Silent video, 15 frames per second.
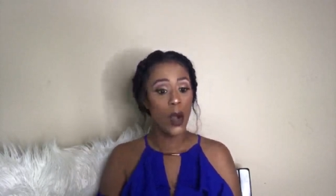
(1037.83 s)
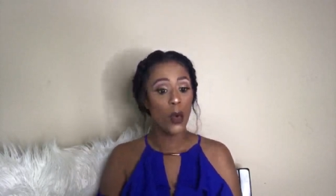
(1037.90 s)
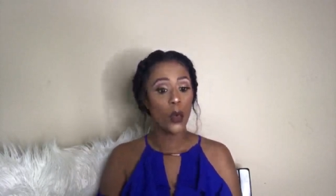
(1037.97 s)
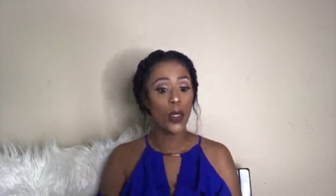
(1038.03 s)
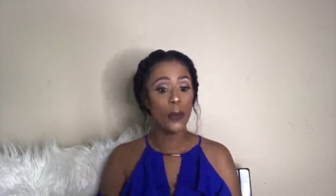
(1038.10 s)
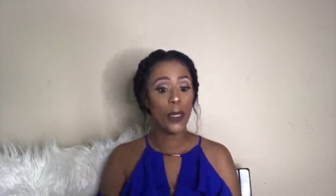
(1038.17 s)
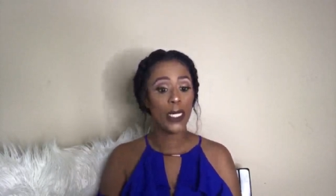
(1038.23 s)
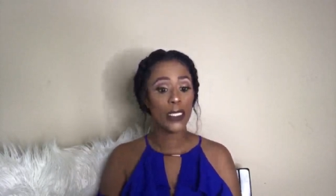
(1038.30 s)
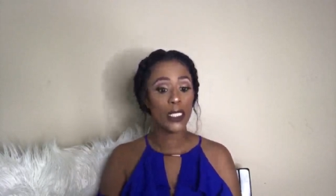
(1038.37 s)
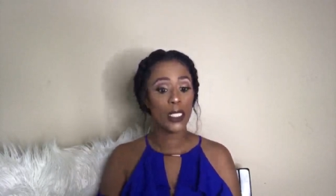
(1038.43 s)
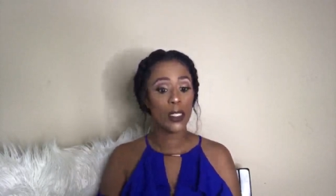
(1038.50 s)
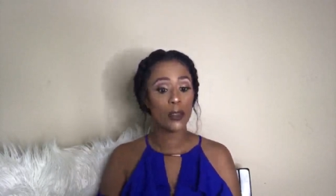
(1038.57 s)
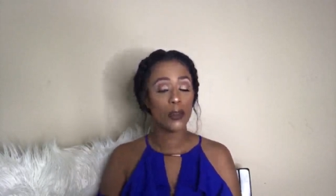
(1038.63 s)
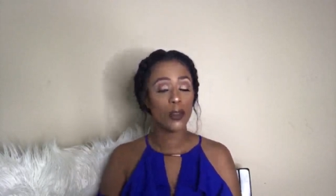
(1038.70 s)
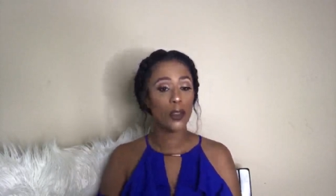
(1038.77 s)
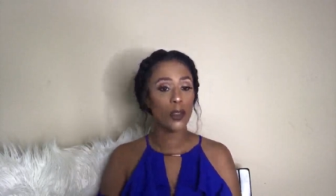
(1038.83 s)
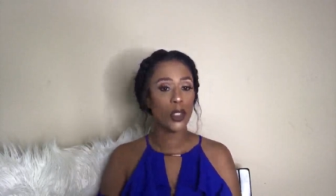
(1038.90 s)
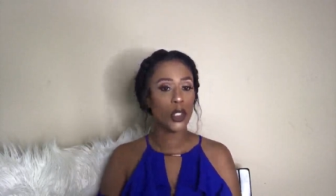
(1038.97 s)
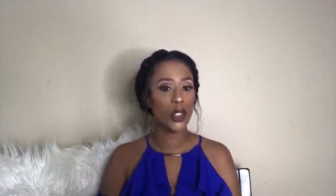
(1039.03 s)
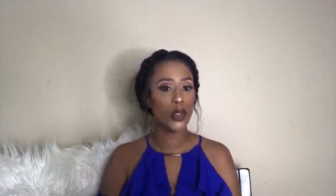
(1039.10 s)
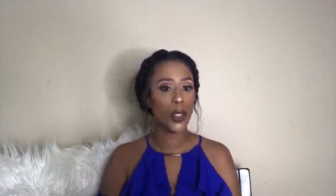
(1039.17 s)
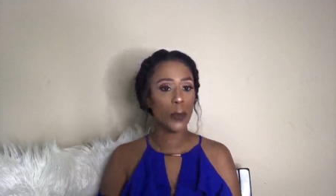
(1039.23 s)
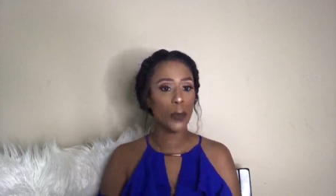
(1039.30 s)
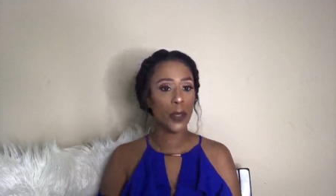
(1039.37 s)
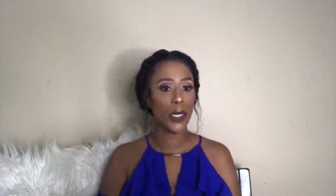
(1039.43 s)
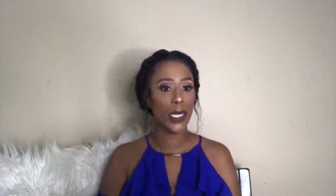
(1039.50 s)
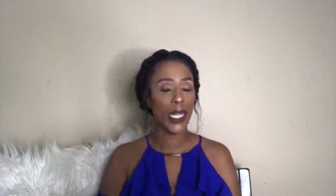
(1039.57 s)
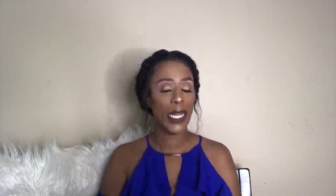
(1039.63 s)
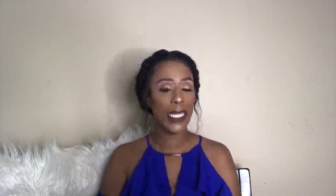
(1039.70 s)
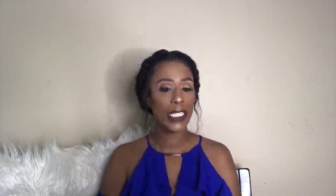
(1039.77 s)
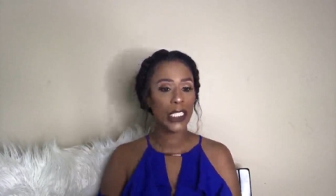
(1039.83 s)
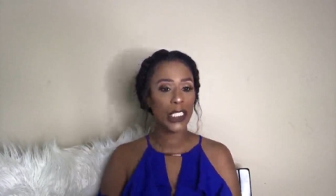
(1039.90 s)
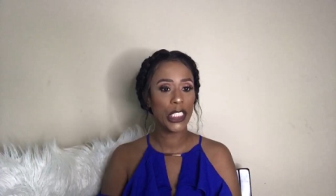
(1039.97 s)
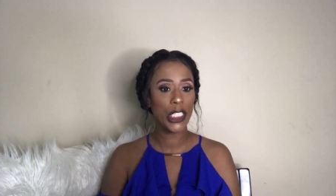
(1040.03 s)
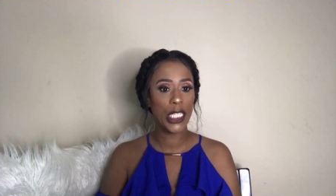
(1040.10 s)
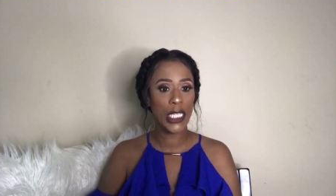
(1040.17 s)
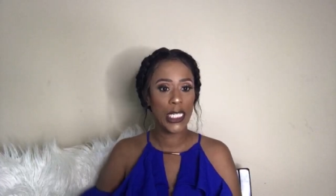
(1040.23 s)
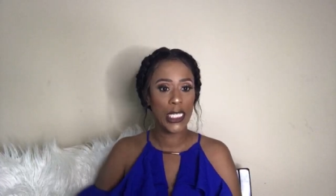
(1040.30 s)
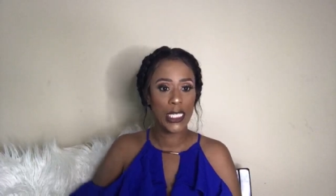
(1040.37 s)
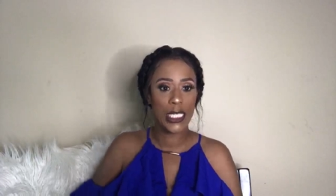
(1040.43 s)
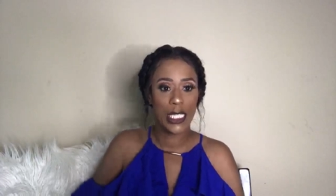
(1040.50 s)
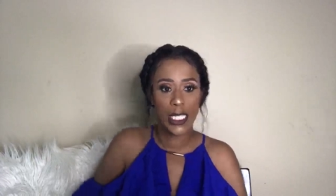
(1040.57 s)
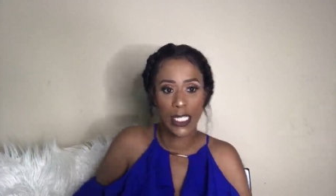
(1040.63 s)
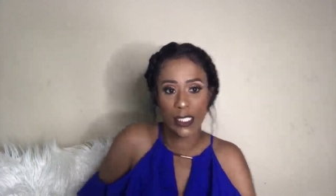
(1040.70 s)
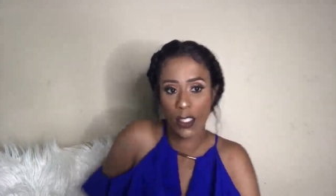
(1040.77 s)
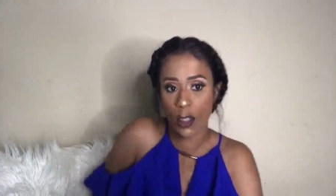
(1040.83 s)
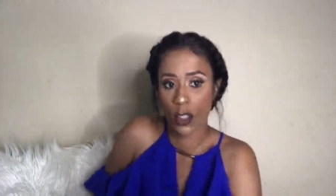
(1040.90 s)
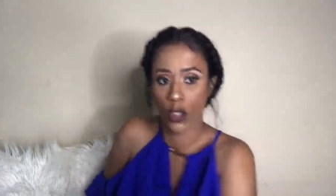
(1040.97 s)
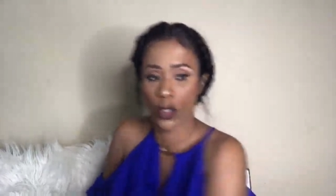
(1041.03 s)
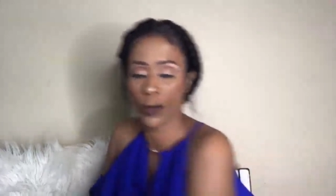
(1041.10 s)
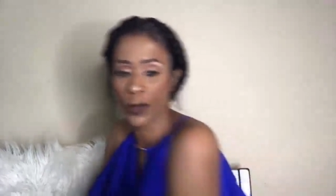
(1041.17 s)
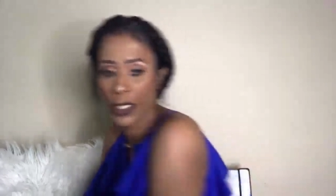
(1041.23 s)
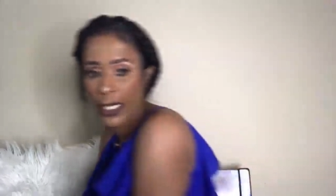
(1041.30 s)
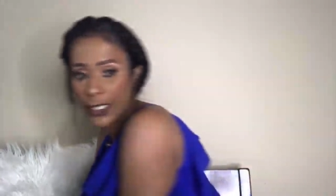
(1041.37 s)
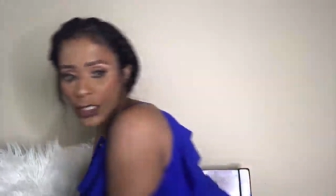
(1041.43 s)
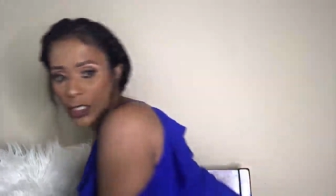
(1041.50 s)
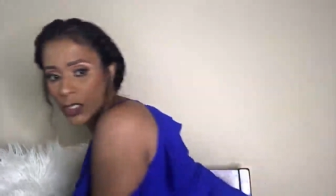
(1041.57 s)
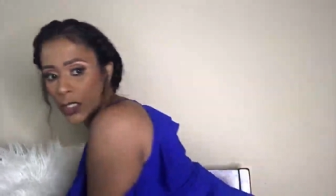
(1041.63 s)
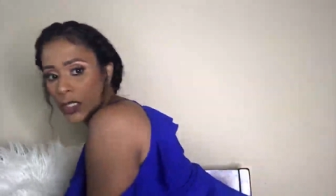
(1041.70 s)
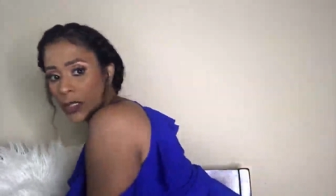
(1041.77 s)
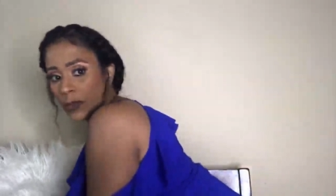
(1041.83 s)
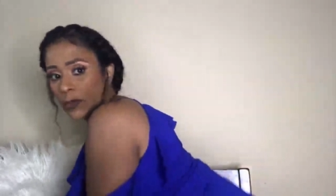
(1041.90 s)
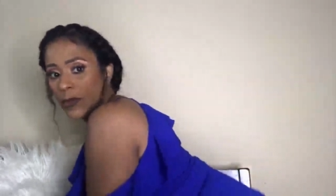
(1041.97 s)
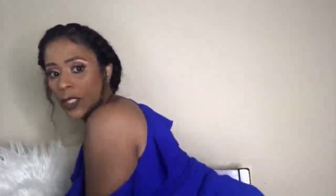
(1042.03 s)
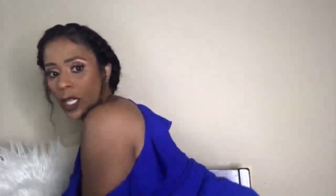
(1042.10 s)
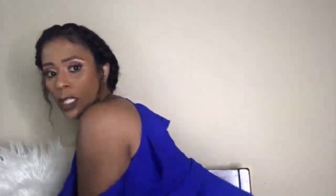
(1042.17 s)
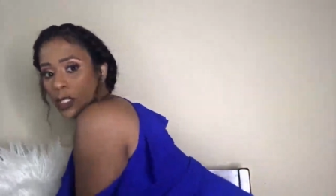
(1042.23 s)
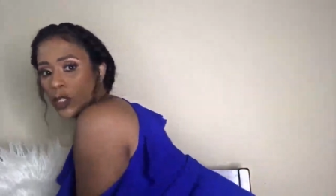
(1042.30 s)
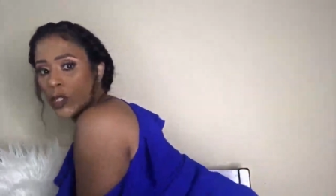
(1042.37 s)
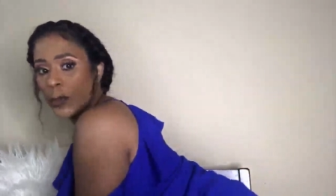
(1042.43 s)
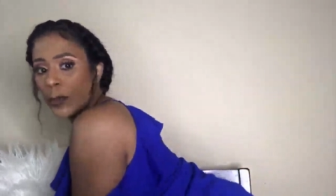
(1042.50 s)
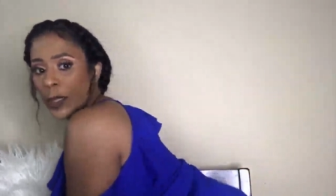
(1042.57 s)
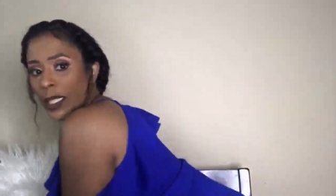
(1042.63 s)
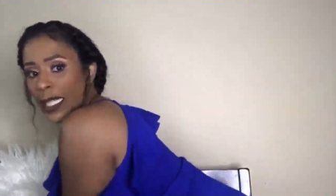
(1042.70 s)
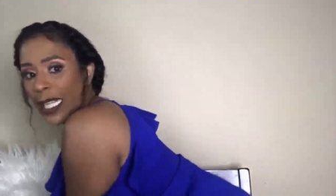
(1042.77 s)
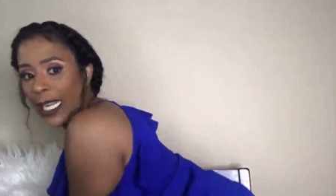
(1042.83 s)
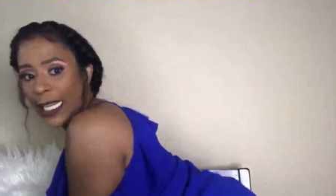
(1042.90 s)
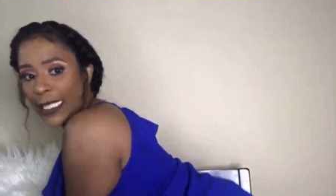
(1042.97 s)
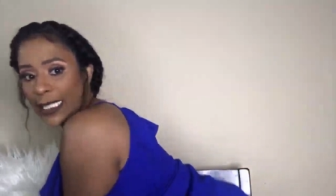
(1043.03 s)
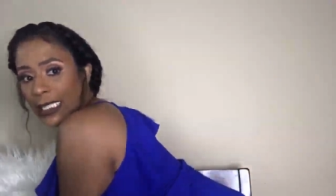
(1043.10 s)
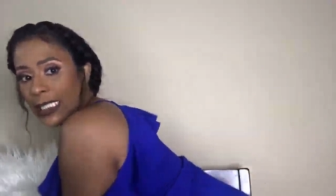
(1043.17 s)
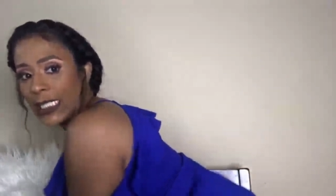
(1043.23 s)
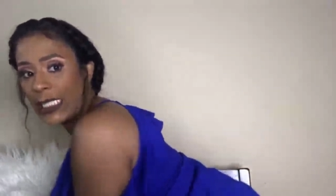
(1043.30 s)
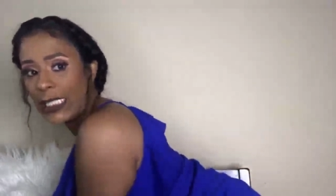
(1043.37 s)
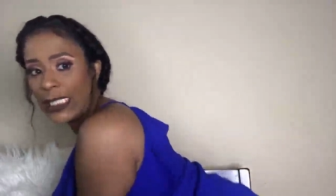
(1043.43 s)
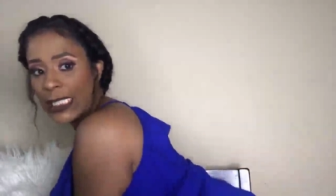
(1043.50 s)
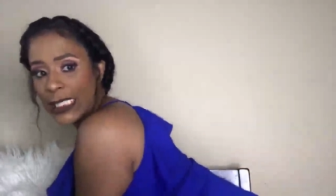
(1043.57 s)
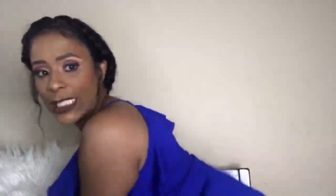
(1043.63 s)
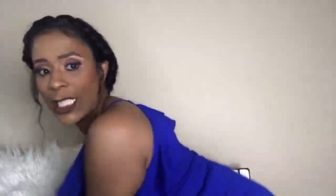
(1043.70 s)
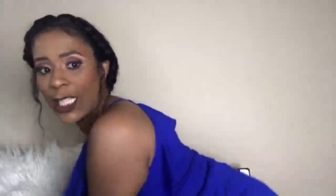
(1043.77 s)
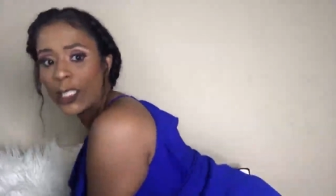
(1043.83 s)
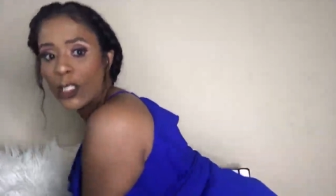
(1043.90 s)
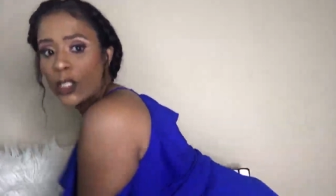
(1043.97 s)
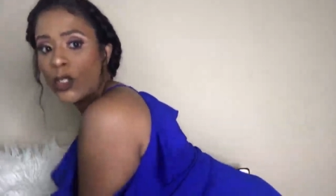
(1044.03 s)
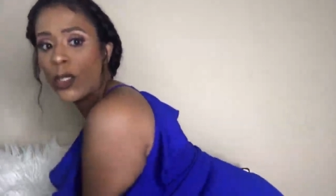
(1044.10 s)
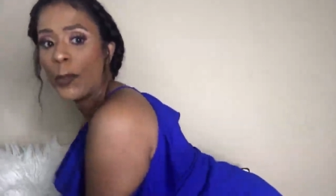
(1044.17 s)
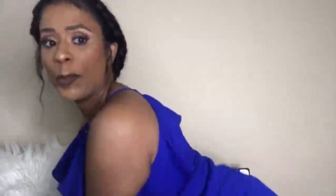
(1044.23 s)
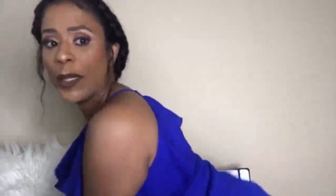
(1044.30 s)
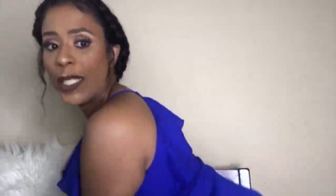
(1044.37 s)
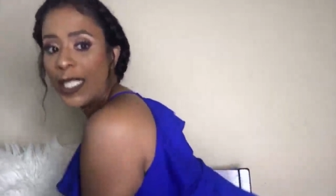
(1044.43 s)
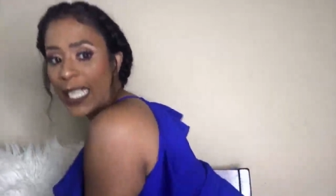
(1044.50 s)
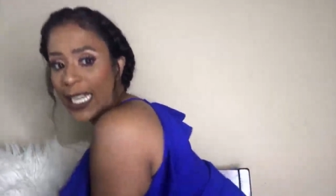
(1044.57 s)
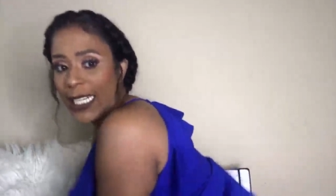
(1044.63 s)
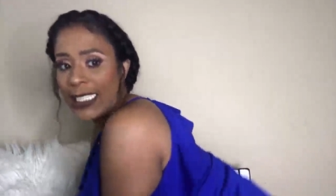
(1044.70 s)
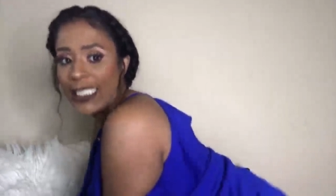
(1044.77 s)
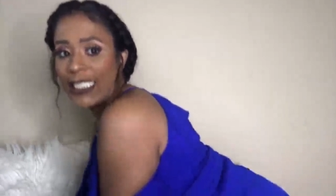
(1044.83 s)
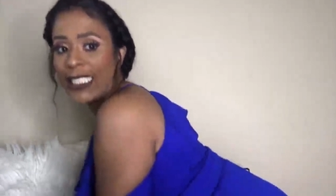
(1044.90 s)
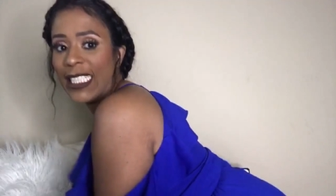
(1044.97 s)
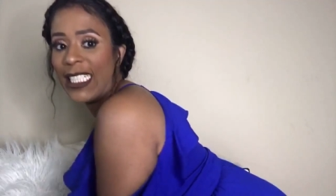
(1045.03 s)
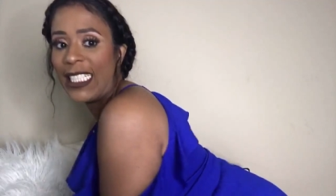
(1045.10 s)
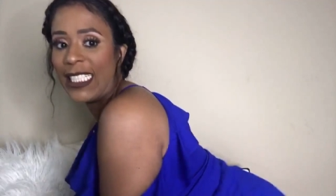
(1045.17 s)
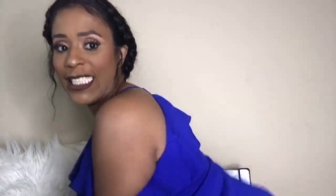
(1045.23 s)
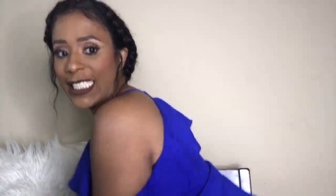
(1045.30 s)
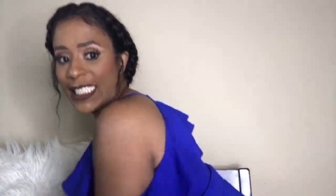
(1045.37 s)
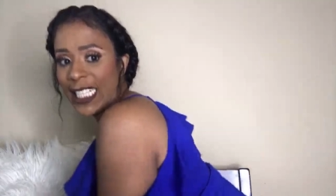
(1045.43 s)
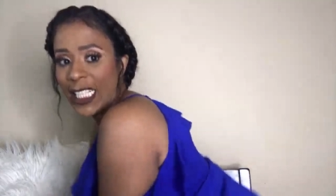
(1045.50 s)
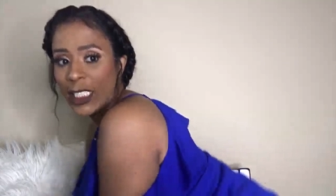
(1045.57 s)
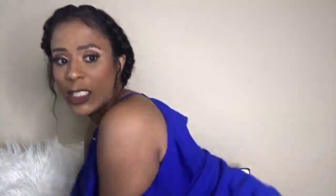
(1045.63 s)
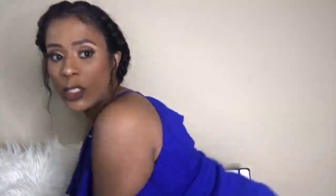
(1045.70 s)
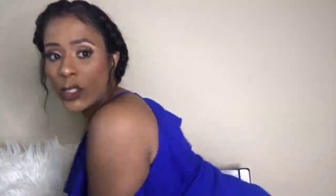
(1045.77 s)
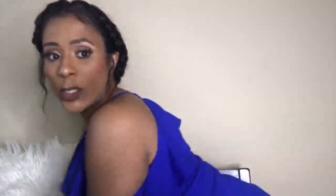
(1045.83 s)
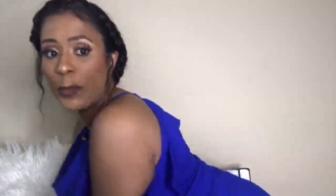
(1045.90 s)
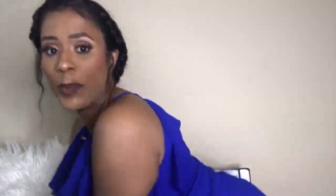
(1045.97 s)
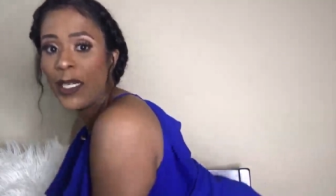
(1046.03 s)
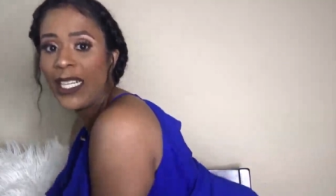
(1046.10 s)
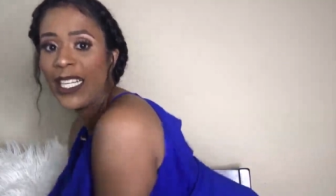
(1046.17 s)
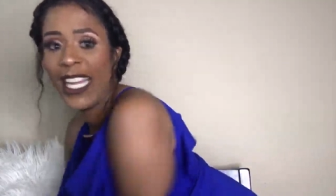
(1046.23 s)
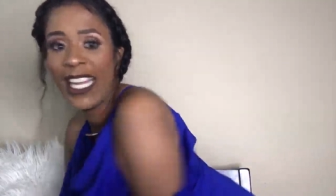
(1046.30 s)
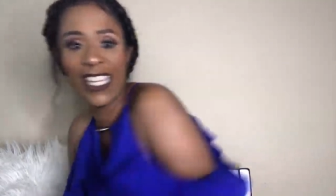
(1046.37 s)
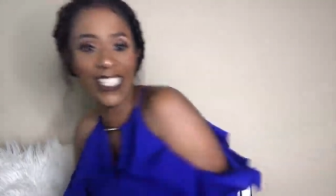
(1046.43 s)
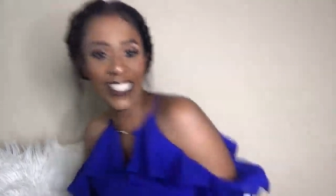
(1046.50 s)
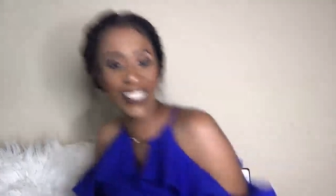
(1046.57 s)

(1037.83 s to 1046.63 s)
We about to go to stripperlations. Let's go to stripperlations. Stripperlations. Stripperlations. Stripperlations.